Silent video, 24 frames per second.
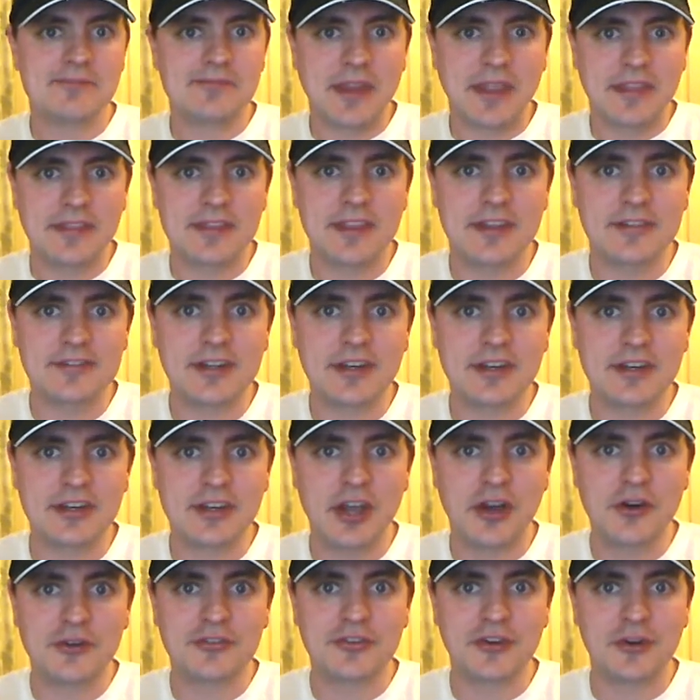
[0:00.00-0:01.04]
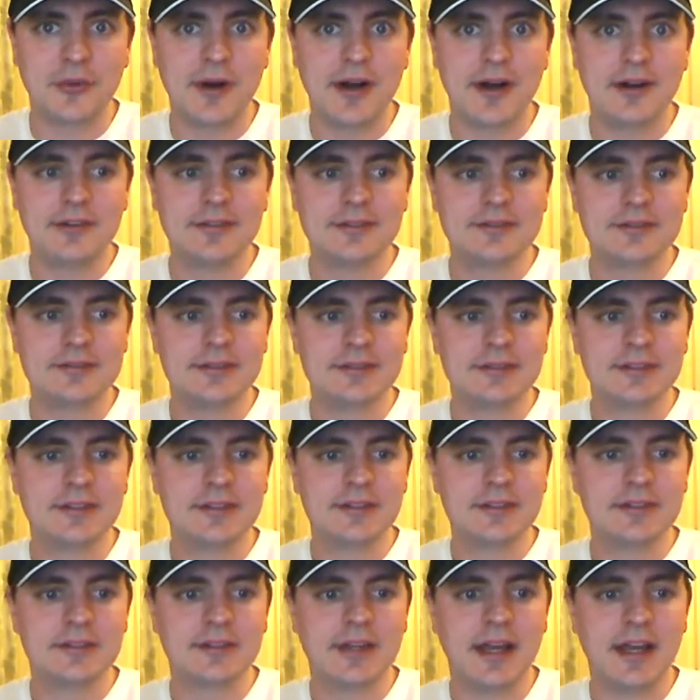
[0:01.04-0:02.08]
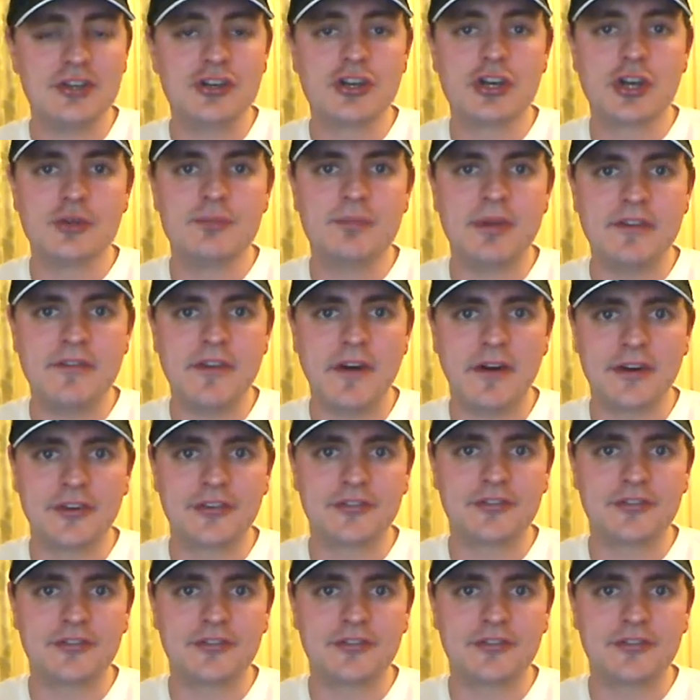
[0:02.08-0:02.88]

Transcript: this didn't go so well. And you could be very